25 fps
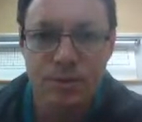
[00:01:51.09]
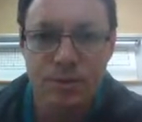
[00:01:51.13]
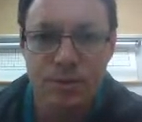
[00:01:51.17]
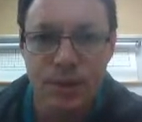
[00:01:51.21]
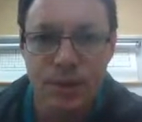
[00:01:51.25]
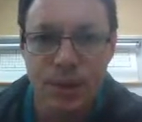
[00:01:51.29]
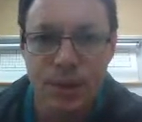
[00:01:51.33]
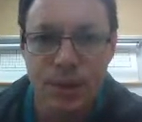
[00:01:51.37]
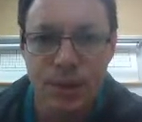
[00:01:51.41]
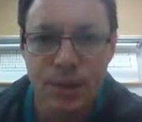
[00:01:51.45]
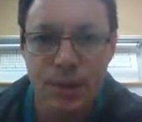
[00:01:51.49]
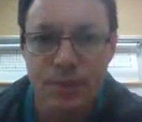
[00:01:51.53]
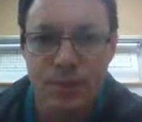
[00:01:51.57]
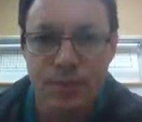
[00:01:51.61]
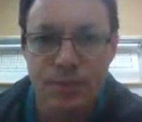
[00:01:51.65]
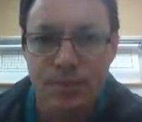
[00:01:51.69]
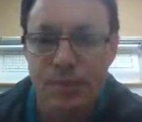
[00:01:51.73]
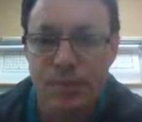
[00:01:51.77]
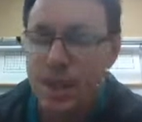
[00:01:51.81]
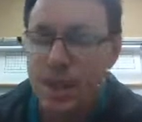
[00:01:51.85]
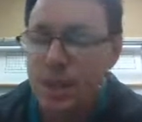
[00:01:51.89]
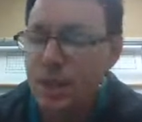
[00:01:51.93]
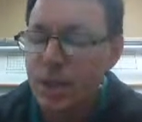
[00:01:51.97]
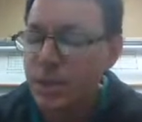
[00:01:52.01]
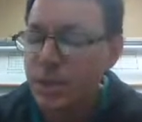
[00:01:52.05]
Okay?
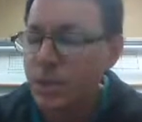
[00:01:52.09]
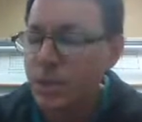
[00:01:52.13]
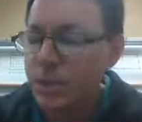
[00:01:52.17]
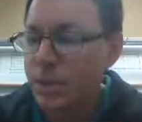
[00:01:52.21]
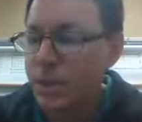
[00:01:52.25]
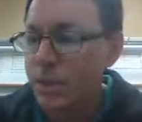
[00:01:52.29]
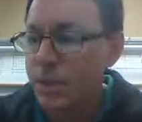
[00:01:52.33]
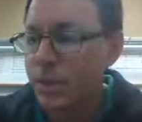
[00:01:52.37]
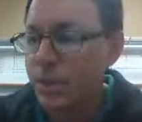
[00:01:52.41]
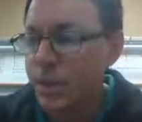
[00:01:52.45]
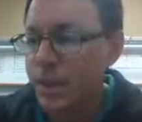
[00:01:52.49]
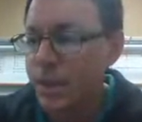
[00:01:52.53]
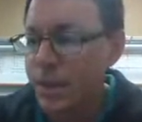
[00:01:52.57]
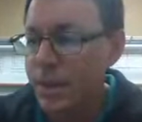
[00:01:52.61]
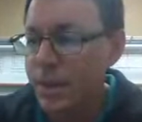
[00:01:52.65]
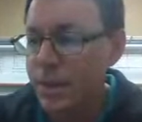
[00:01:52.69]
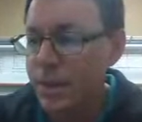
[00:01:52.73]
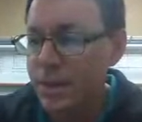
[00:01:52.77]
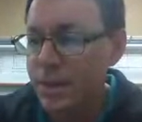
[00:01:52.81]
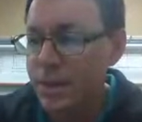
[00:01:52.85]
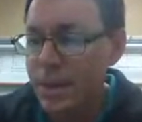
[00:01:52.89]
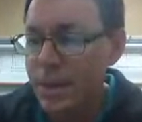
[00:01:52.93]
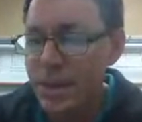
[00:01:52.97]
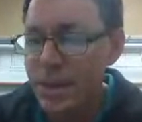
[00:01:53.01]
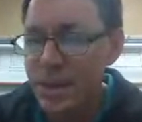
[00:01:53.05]
So
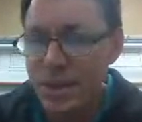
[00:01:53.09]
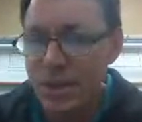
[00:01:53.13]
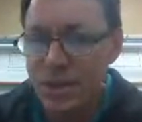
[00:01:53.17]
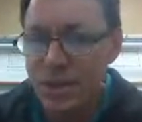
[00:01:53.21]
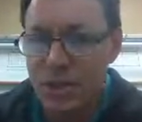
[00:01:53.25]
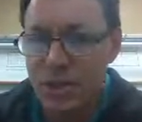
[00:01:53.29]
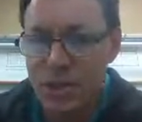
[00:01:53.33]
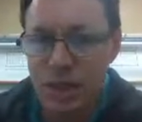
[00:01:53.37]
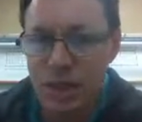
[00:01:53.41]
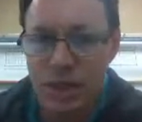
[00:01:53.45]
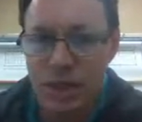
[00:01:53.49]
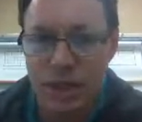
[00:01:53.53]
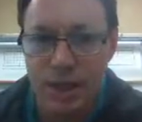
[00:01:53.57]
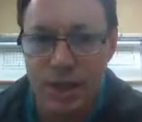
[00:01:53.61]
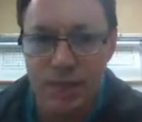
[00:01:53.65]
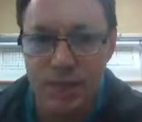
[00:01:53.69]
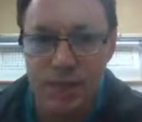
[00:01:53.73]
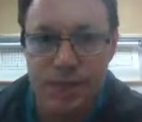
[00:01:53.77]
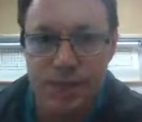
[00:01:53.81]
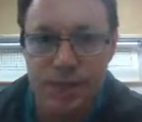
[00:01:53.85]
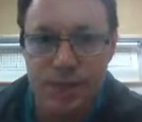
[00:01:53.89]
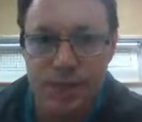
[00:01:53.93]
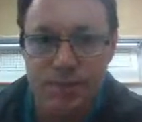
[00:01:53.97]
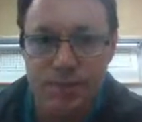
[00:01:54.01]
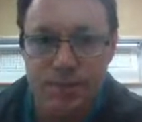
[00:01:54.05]
given this
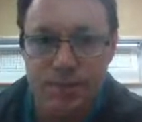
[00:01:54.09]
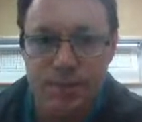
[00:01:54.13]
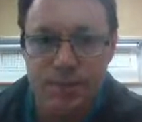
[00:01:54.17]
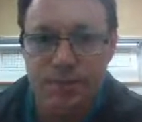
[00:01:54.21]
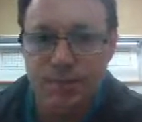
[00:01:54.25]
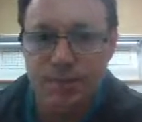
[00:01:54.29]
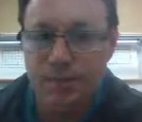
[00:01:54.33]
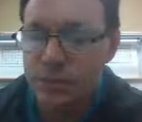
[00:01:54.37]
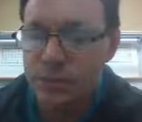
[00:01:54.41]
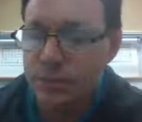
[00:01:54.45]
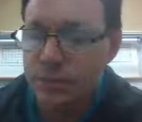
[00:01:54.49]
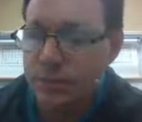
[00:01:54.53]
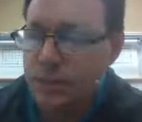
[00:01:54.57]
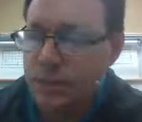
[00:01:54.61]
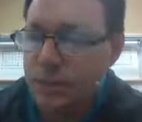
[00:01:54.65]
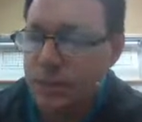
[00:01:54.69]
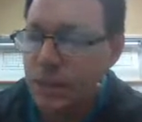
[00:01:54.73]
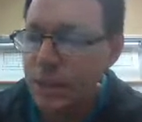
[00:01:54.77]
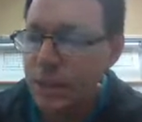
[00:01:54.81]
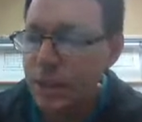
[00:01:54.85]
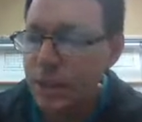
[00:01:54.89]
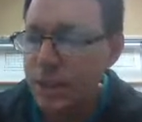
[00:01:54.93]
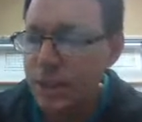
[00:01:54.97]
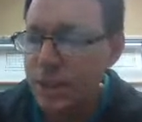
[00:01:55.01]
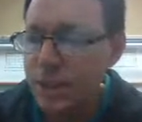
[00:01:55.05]
triangle,
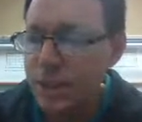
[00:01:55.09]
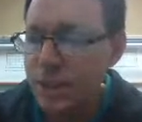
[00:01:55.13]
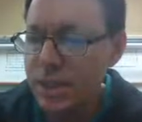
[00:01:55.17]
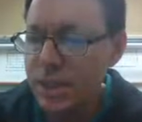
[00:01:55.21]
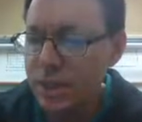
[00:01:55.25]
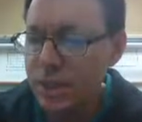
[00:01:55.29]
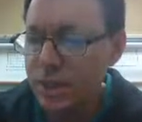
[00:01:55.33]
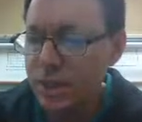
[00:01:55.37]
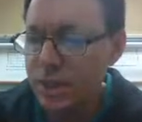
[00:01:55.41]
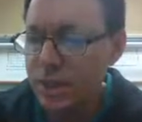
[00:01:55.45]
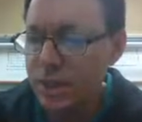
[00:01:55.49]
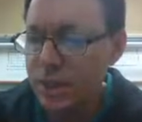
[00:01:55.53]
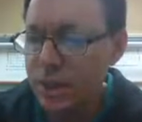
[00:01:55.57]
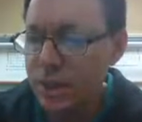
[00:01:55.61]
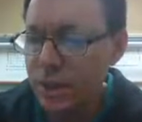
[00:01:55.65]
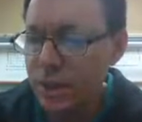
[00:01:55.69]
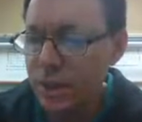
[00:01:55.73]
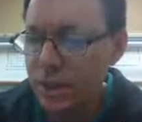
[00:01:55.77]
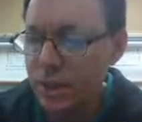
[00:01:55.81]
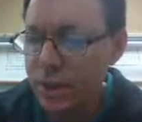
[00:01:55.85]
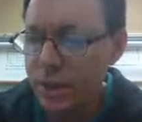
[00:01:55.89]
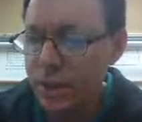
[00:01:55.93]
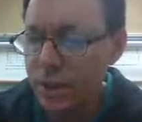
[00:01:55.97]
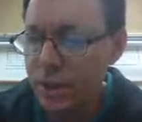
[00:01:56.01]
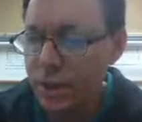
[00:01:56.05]
let's take a look at
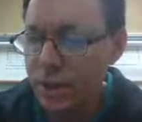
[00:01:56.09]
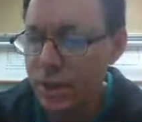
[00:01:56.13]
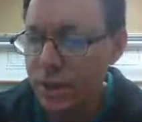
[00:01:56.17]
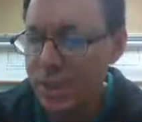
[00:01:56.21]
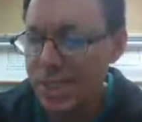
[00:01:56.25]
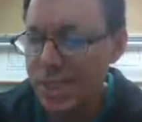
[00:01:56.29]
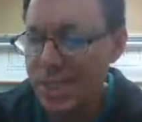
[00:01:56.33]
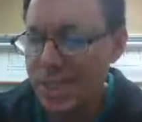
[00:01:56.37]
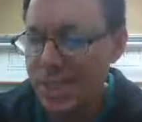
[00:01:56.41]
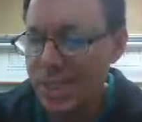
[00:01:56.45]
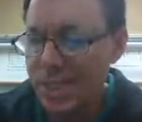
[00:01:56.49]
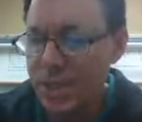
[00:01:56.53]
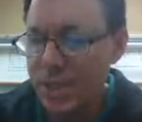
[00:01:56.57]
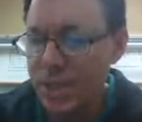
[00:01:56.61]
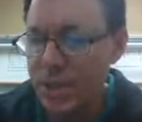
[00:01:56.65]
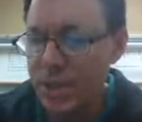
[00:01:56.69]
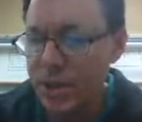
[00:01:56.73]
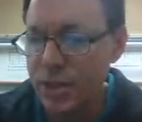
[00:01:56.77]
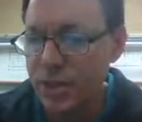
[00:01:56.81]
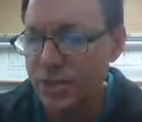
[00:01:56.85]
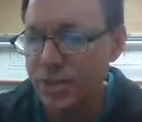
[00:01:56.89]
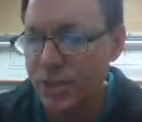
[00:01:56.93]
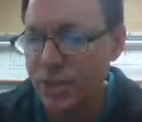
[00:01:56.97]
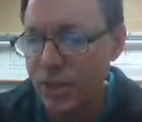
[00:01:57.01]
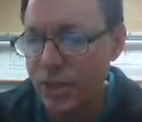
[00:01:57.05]
what our 6
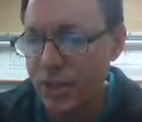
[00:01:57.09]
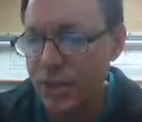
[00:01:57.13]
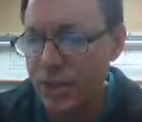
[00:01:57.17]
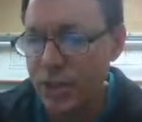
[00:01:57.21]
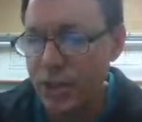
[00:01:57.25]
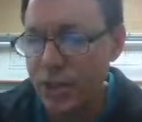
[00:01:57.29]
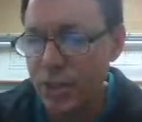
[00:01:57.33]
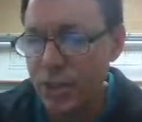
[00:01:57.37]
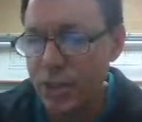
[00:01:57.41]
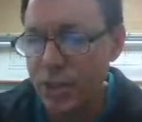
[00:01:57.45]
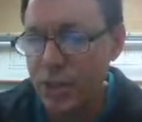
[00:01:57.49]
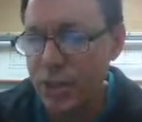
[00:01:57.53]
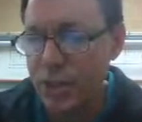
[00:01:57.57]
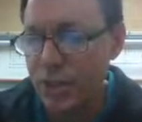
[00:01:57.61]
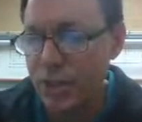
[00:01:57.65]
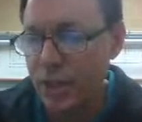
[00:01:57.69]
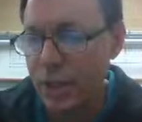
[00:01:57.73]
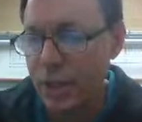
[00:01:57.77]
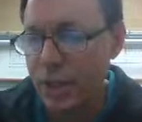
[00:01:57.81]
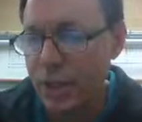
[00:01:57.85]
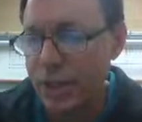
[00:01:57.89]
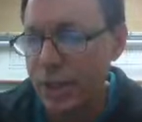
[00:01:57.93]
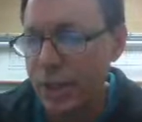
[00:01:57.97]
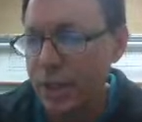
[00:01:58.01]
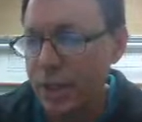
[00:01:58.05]
trig functions would look
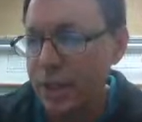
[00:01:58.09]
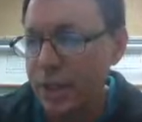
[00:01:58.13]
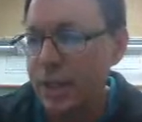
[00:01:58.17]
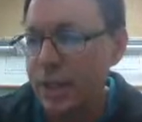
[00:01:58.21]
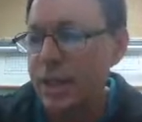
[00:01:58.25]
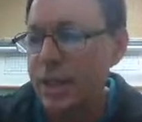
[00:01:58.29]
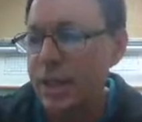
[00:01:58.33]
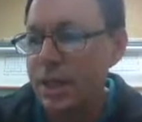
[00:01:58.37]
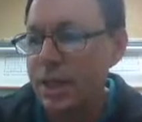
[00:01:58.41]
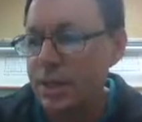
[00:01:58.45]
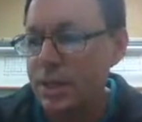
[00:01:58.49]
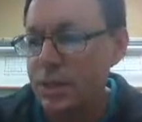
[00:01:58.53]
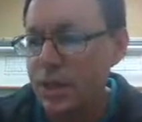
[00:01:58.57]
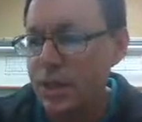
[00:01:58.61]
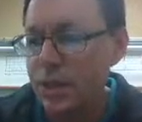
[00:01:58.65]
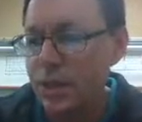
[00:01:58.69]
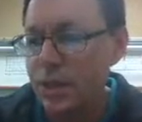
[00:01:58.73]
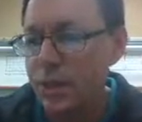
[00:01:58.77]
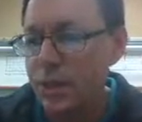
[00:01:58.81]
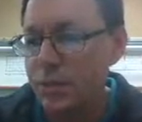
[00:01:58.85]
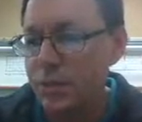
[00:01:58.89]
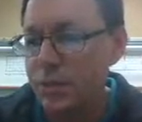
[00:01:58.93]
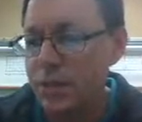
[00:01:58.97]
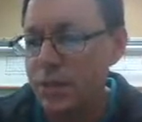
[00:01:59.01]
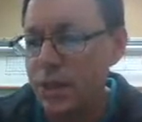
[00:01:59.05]
like in
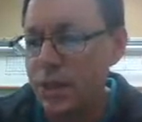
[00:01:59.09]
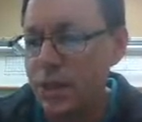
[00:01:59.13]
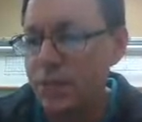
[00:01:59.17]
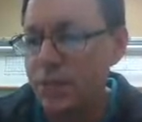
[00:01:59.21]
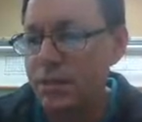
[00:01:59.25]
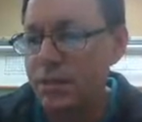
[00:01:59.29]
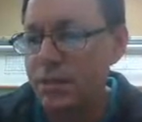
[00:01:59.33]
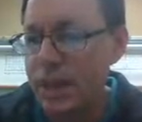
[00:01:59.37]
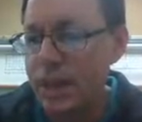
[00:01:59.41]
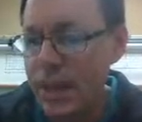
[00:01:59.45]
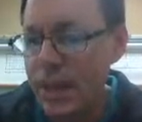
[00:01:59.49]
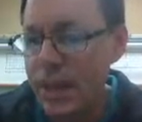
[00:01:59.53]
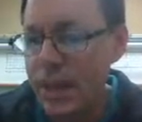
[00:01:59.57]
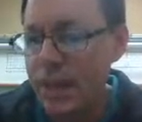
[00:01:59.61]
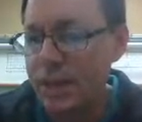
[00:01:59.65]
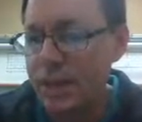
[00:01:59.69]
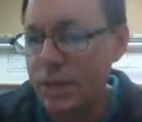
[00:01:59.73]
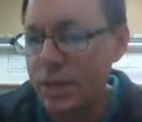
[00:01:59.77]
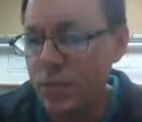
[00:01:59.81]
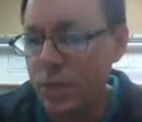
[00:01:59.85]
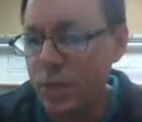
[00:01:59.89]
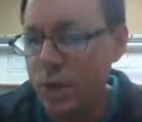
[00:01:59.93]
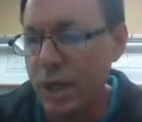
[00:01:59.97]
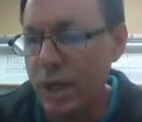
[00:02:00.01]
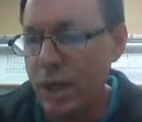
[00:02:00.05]
terms of
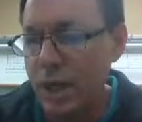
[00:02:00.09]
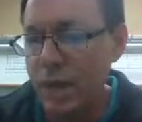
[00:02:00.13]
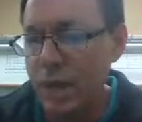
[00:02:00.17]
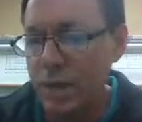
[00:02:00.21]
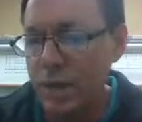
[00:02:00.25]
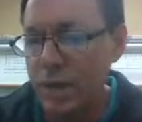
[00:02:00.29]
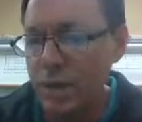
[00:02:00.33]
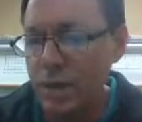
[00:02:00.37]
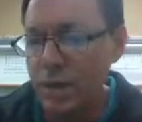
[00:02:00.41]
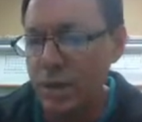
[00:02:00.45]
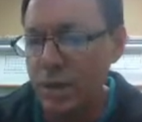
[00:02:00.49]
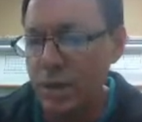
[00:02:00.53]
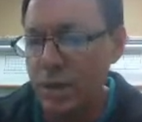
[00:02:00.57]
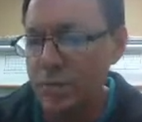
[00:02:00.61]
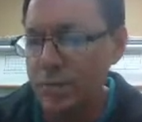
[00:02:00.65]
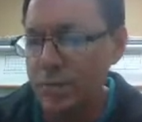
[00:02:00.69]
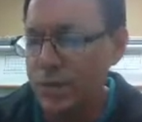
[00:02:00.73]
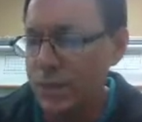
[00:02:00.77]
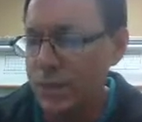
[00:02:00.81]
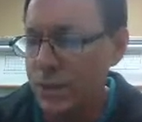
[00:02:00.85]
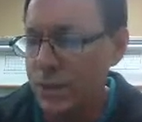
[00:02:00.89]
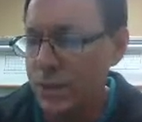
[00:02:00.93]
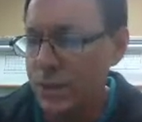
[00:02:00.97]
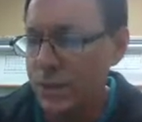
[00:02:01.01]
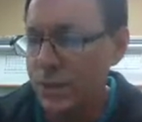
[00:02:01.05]
x, y, and r.
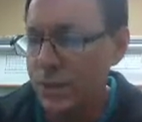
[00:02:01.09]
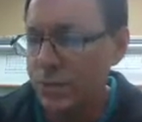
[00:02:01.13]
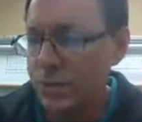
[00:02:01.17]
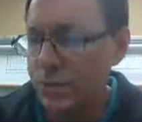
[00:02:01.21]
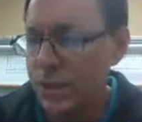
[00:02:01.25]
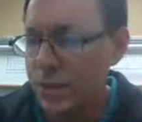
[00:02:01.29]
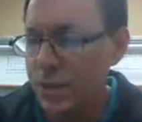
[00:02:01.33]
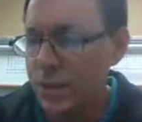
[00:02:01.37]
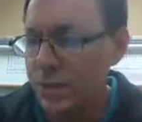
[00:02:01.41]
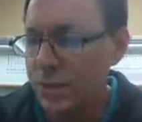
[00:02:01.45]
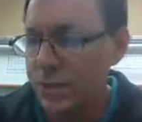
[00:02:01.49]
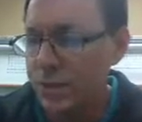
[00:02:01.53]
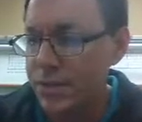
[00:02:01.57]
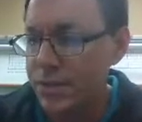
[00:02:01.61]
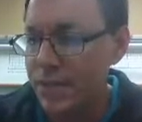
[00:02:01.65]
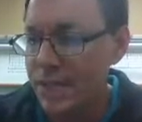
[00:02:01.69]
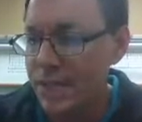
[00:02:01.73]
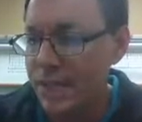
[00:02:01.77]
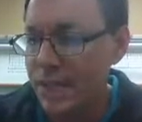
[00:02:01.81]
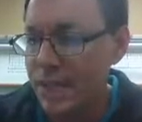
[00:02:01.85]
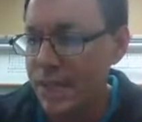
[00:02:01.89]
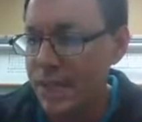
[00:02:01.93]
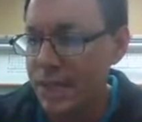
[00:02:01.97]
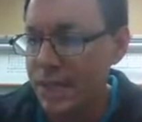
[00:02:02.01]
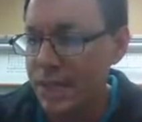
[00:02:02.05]
So first off,
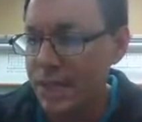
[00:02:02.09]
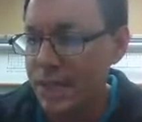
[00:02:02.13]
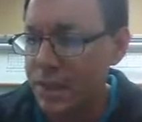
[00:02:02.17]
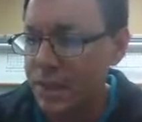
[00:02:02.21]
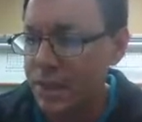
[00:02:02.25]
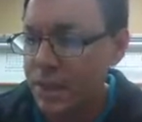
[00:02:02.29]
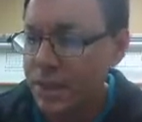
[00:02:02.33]
sine.